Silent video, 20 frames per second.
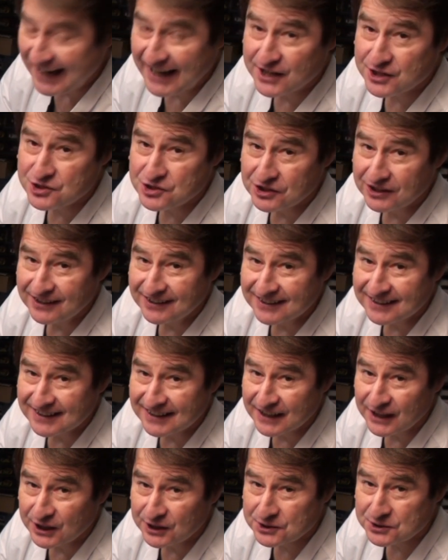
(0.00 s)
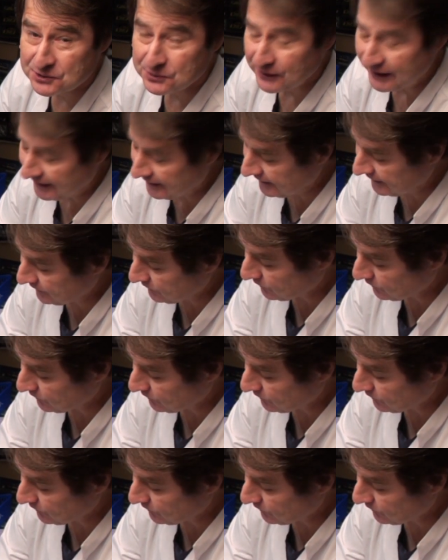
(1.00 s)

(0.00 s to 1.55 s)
engine tray